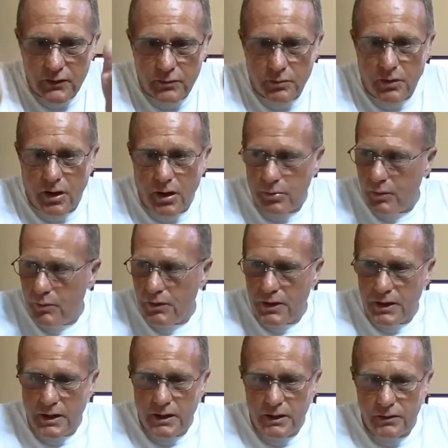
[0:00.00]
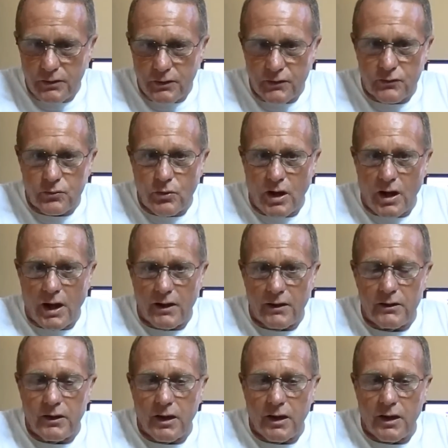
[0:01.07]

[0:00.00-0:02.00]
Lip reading: It's probably this wide.